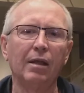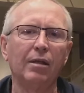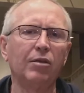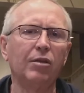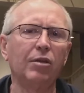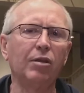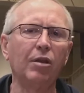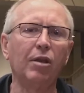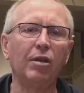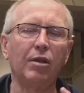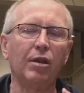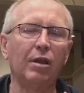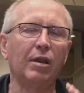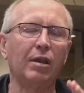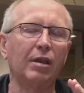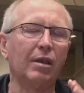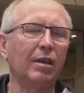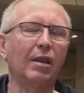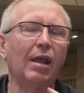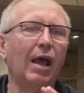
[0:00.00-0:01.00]

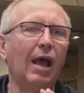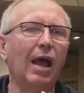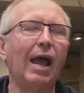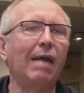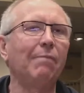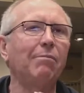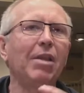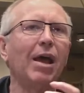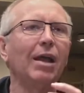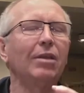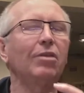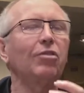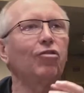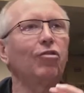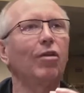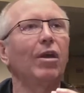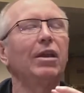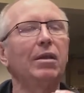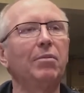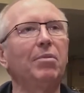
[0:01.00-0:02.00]
I'm not
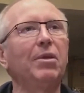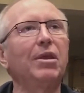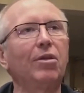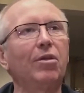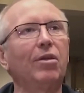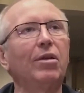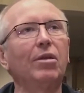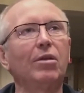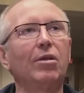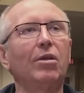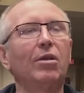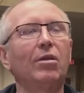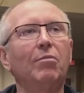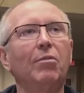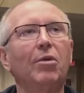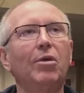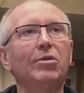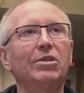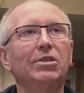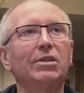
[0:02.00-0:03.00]
trying to be critical of
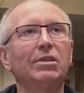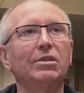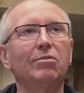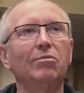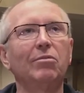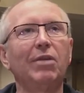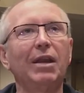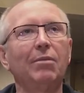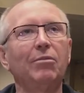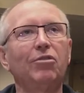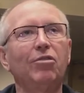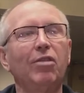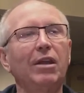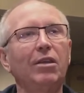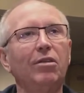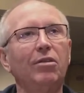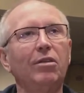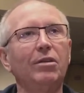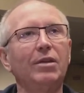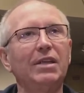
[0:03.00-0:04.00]
Moses. What I'm
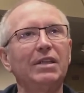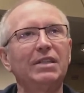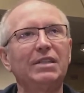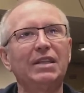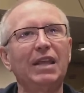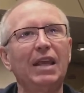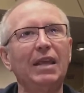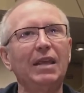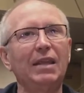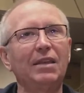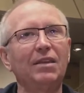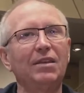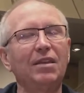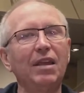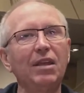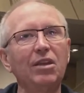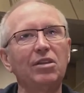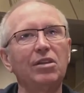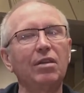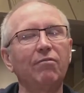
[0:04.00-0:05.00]
trying to do is take
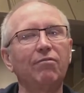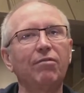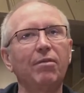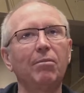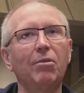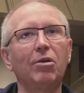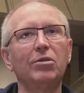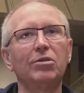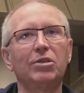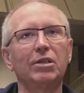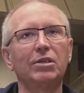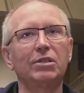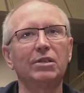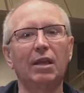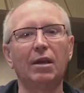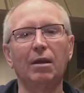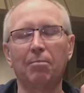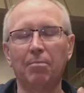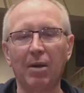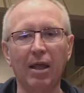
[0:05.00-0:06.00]
teaching from Moses
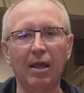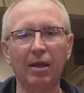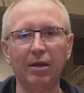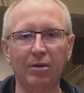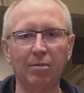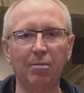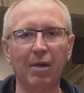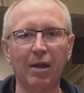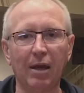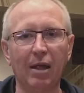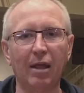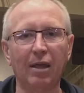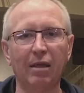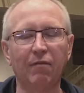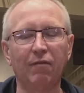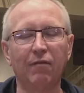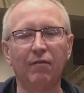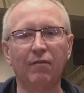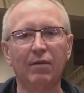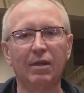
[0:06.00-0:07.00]
and apply it to my
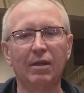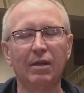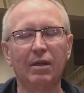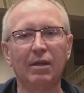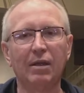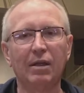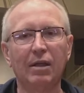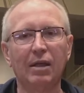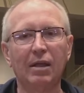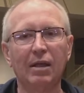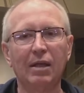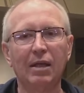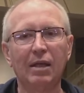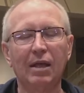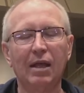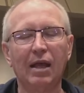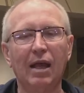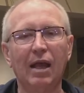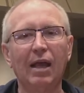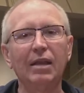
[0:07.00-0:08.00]
life.
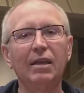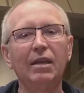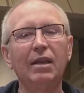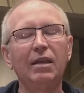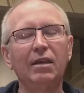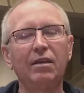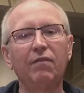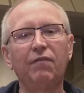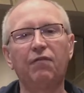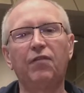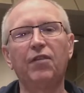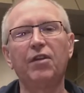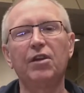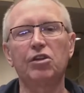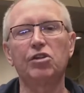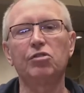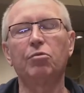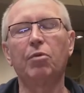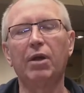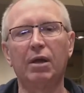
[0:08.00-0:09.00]
I need to
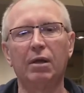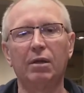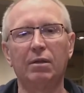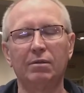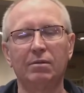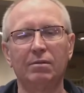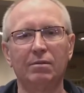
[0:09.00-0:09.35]
finish well.